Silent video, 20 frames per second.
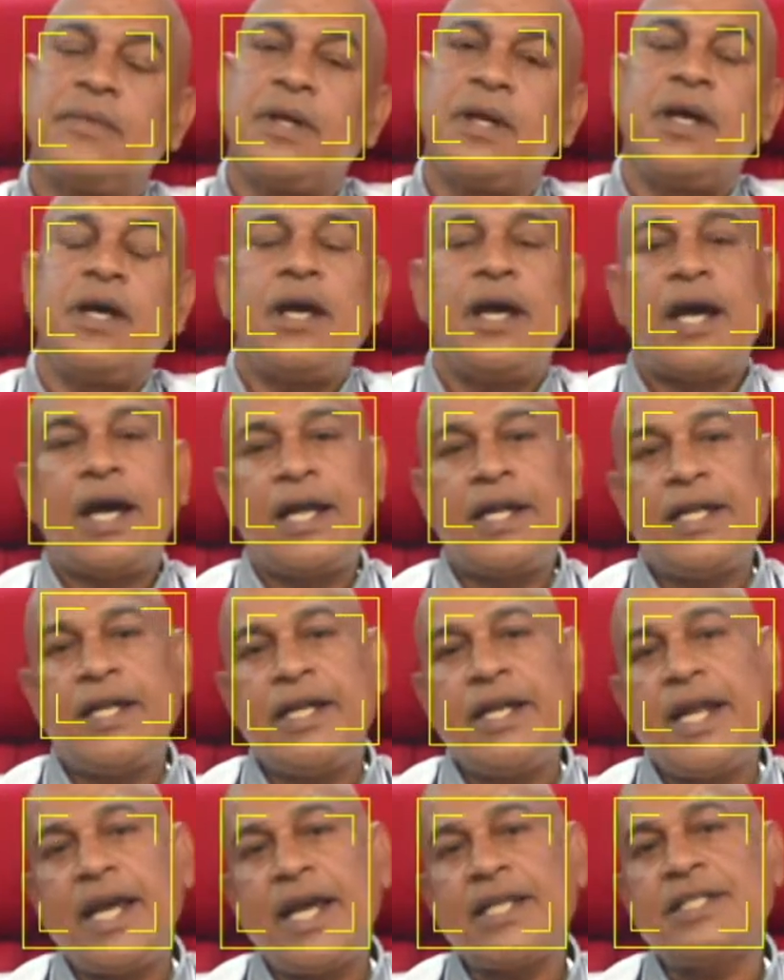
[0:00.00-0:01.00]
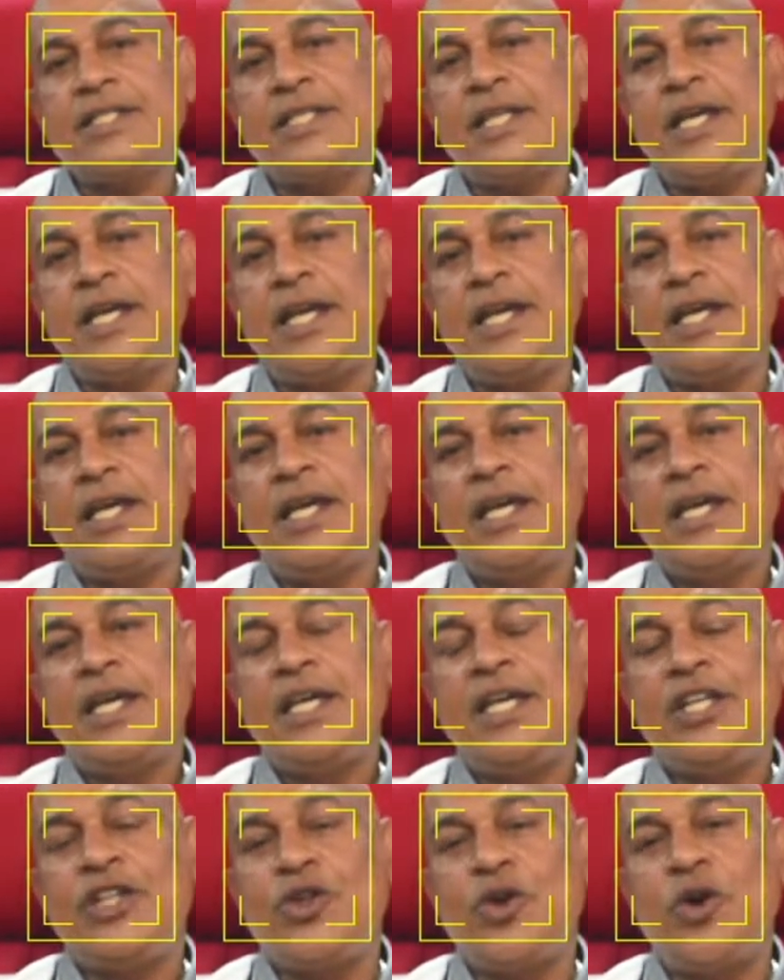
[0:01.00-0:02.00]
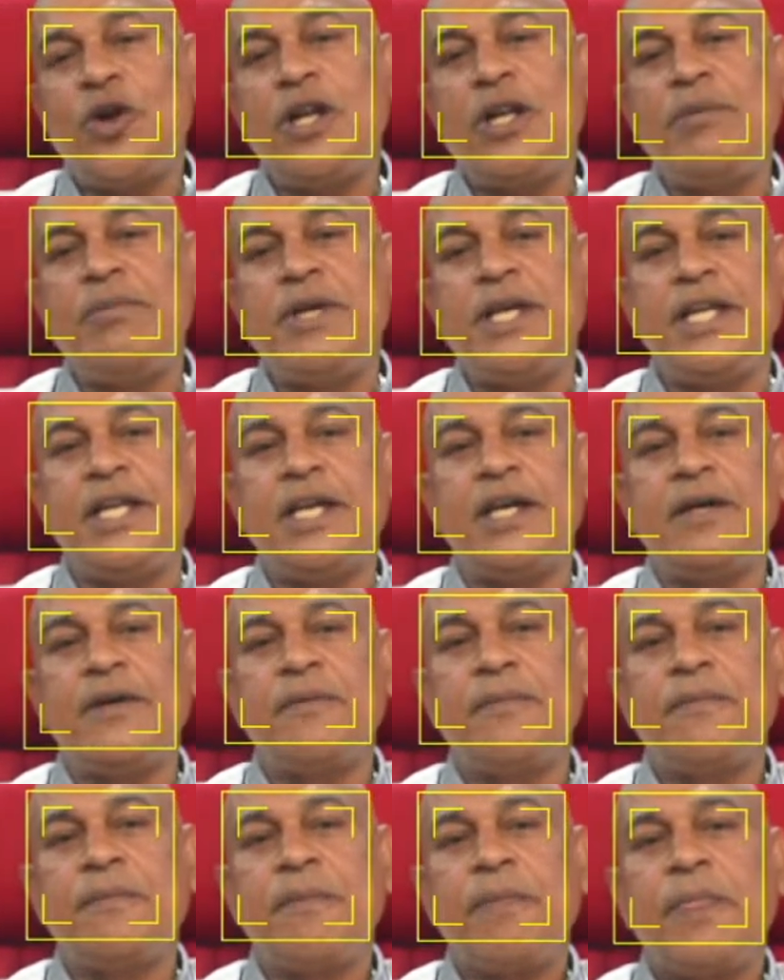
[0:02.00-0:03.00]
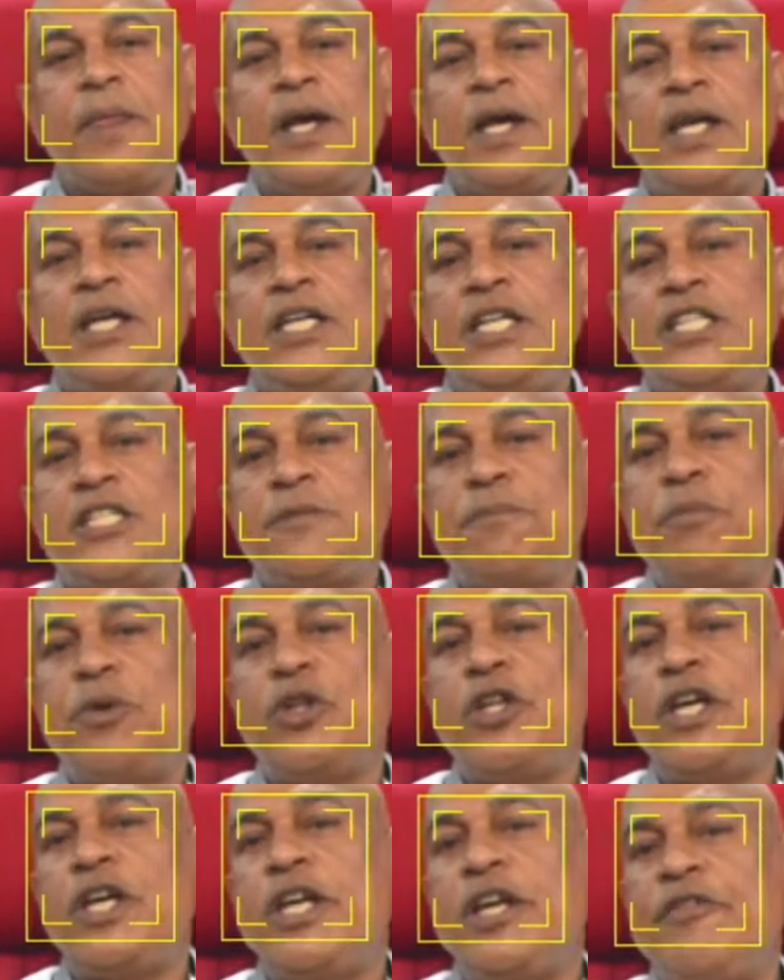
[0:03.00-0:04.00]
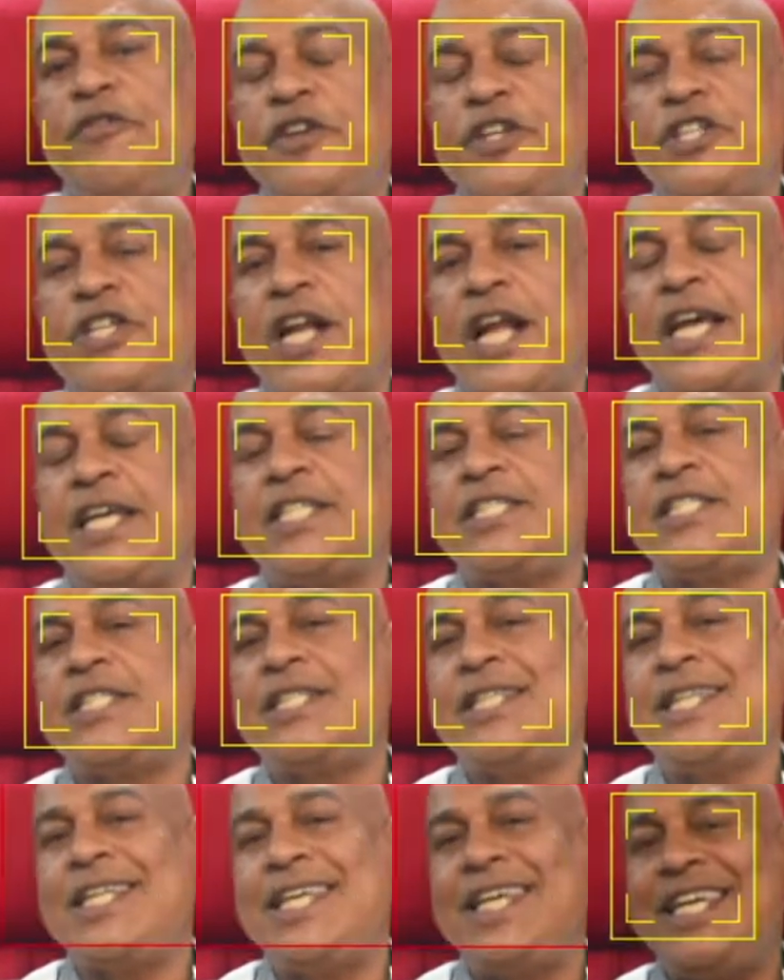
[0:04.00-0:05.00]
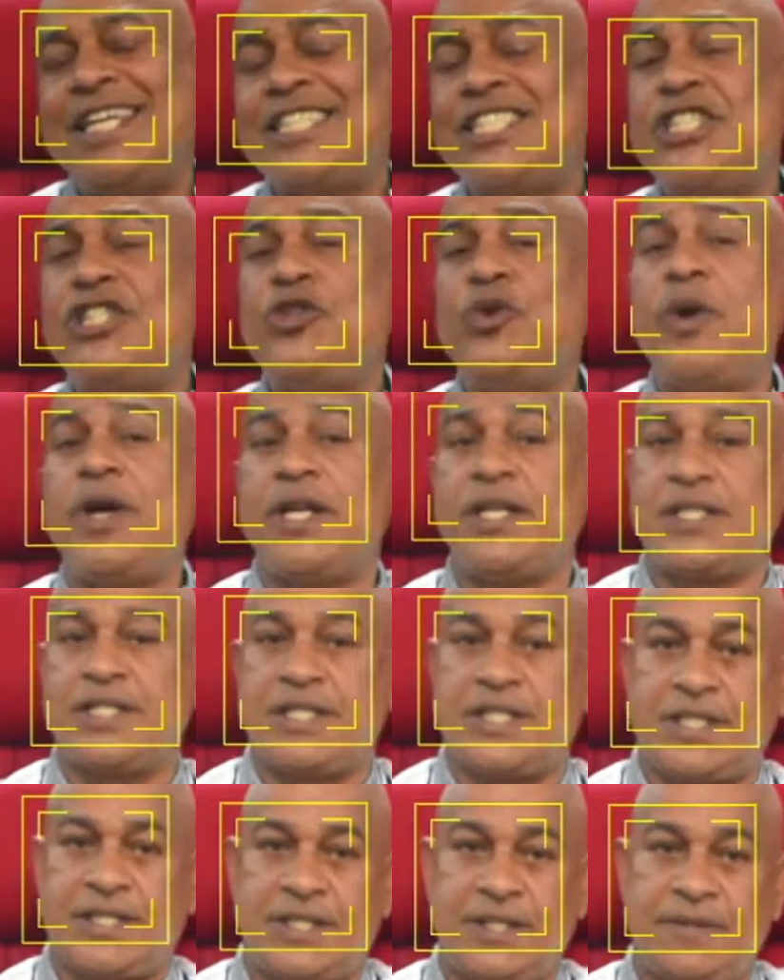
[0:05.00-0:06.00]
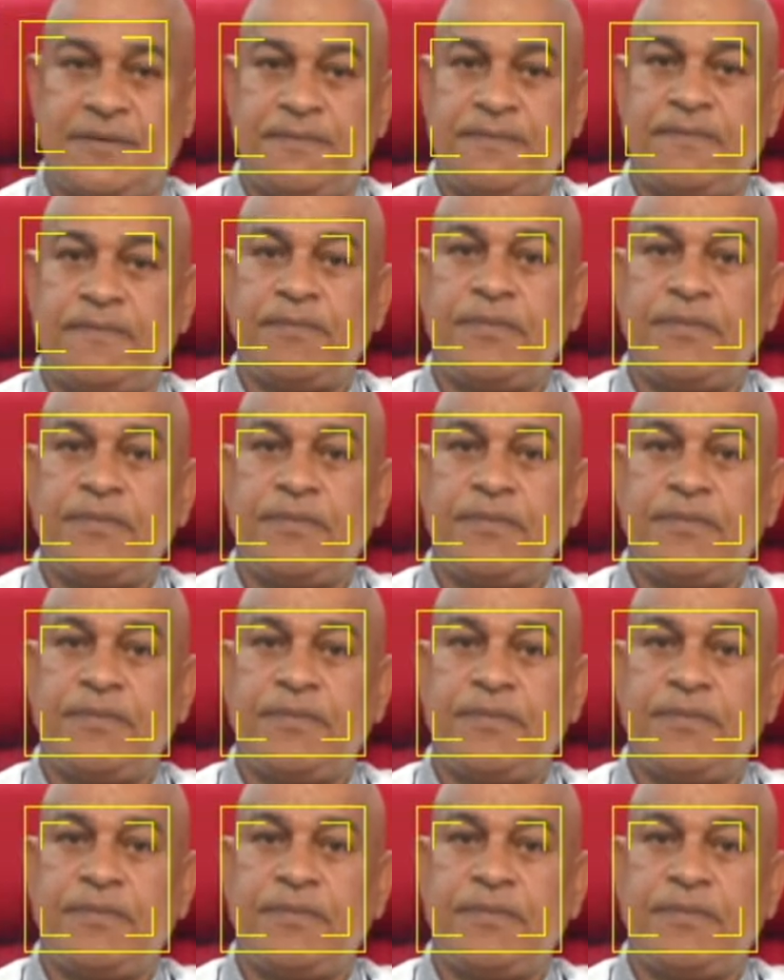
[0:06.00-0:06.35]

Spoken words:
And the next day, he told the media he is putting the fish license issuance, we're going to talk,